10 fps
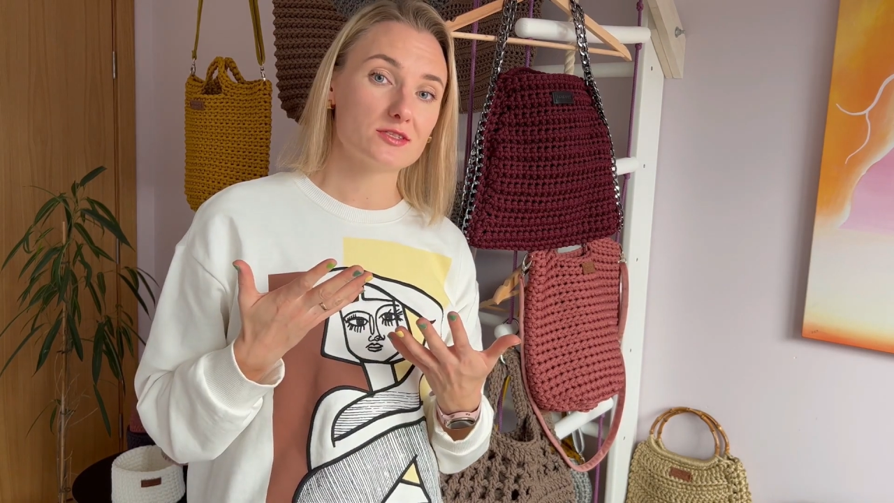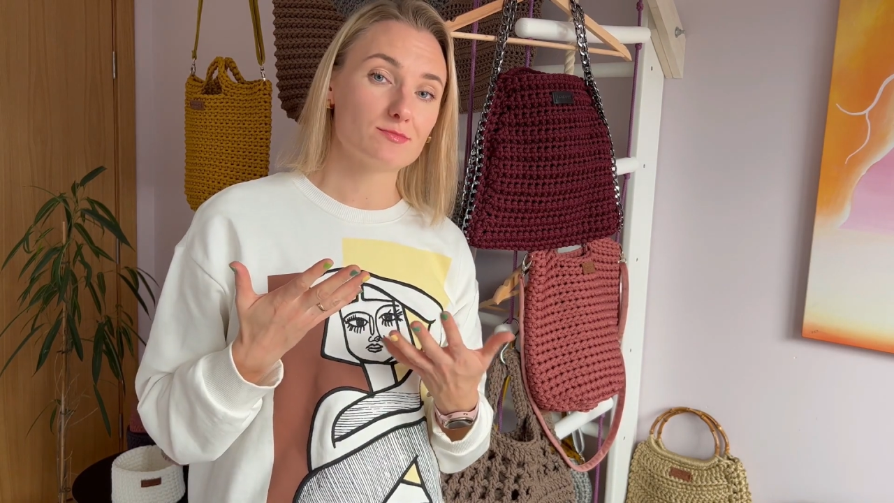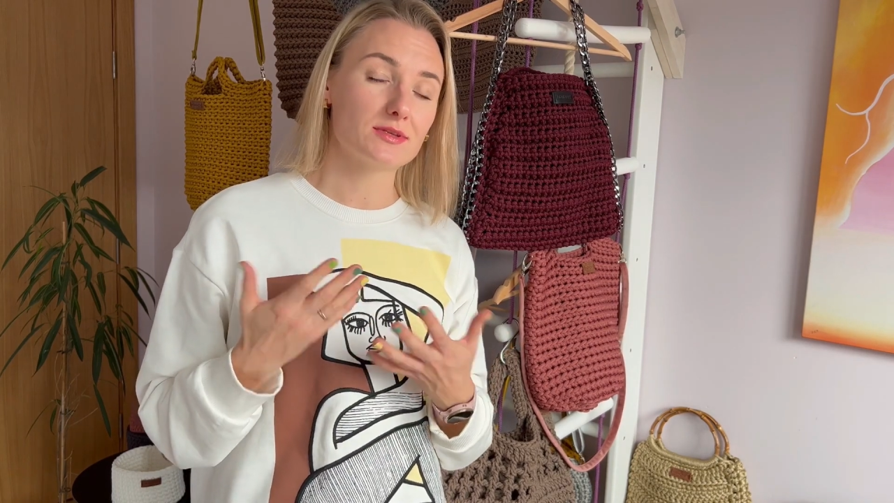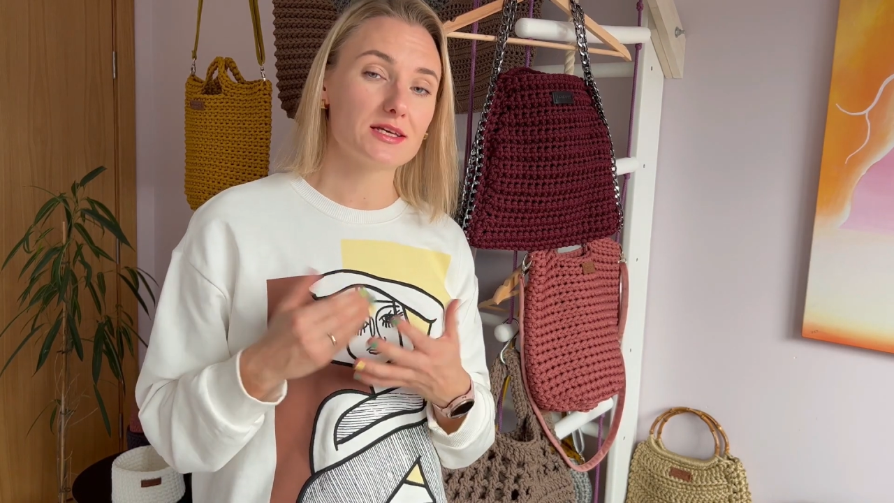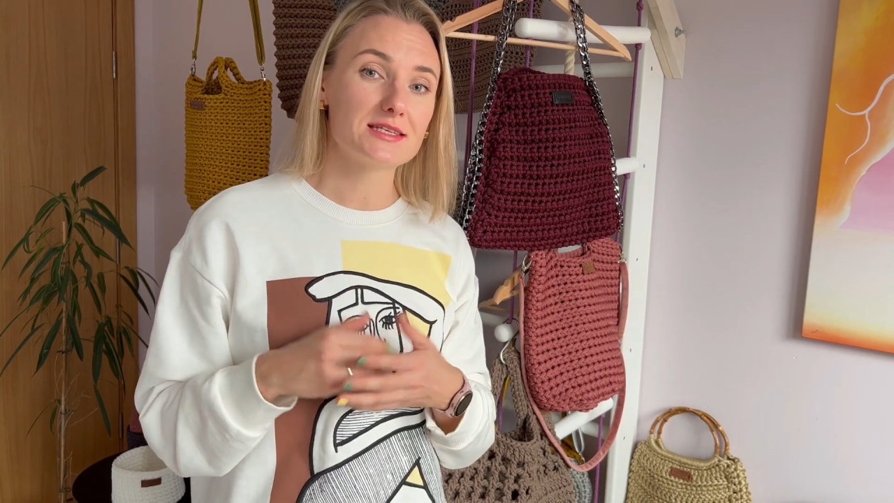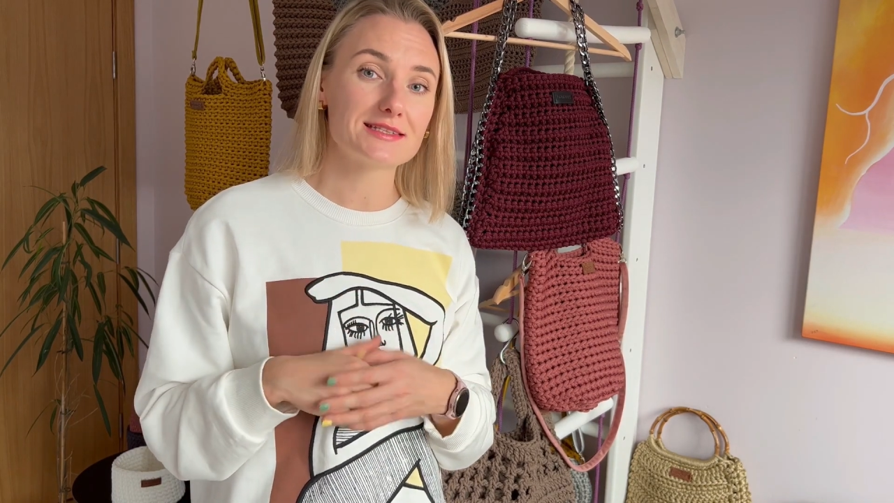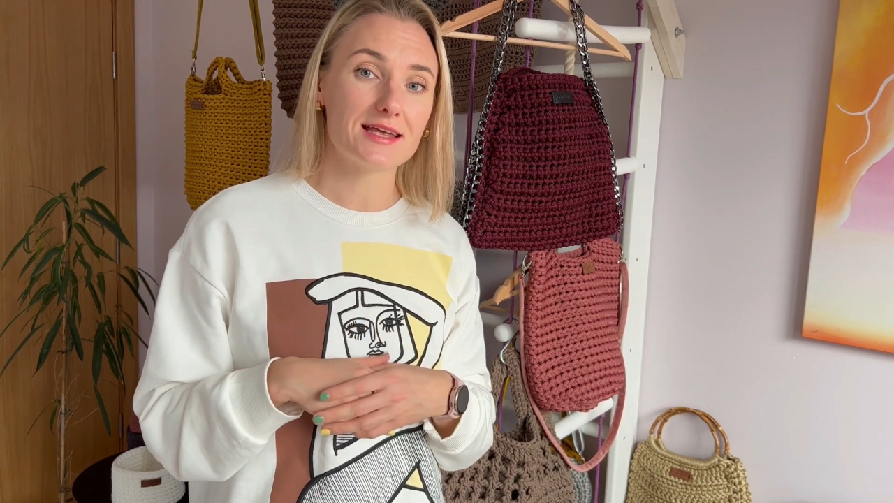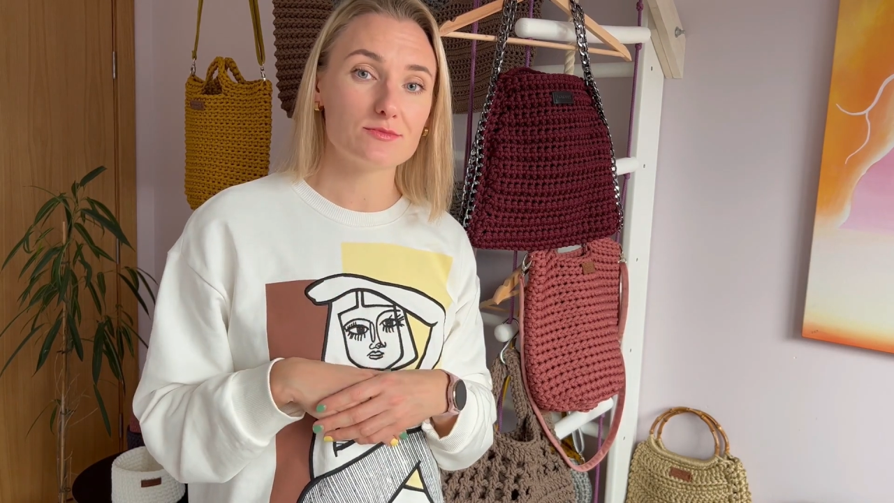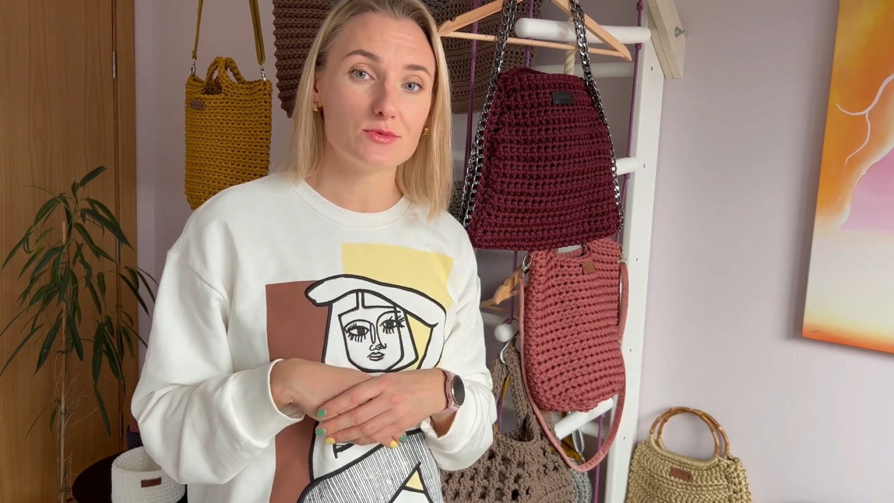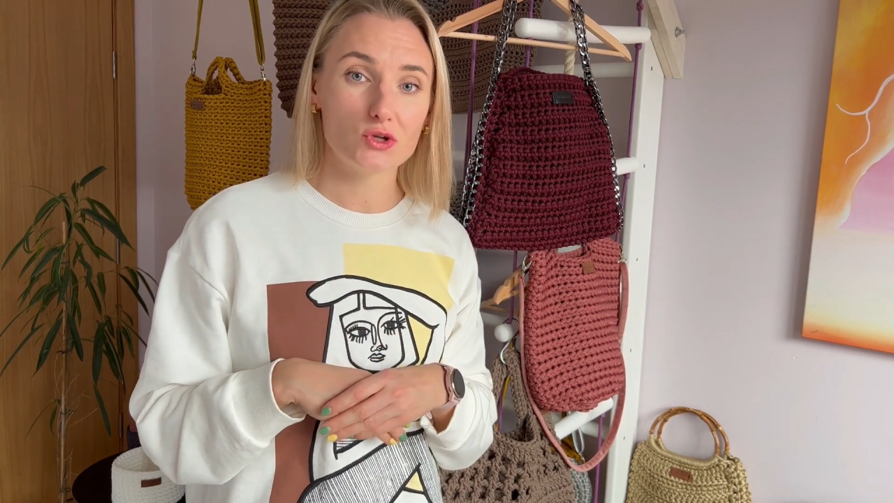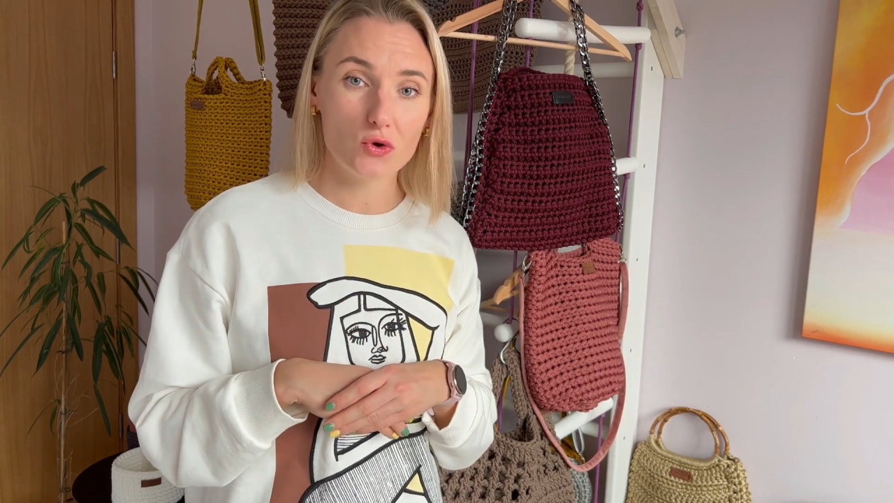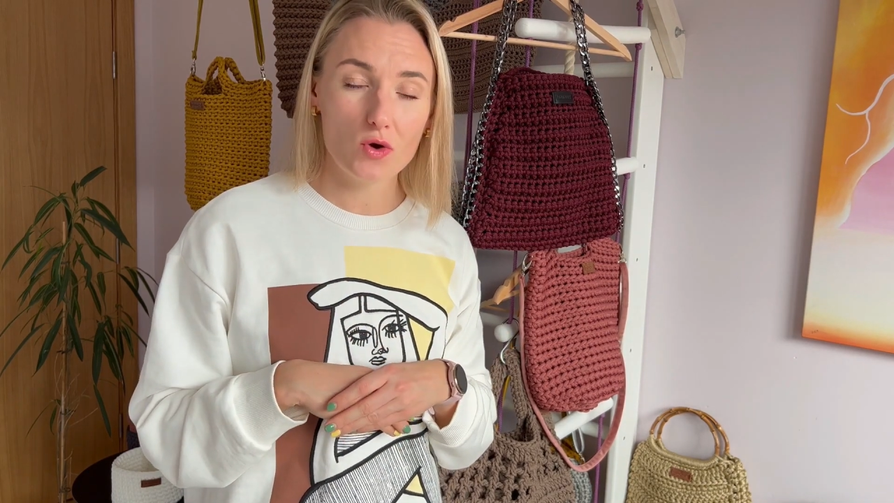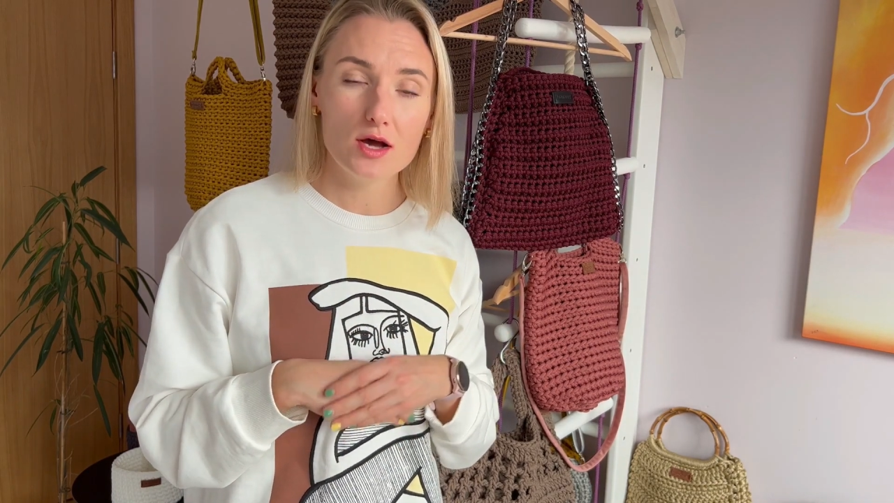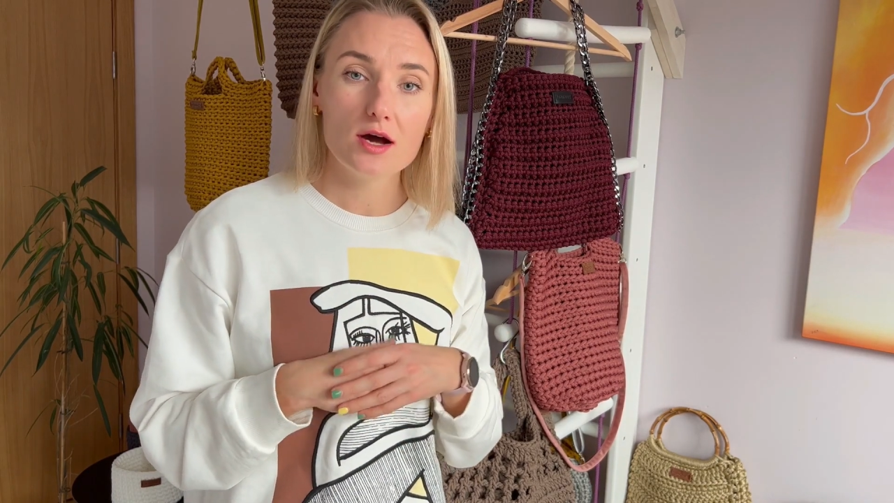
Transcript: please let me know.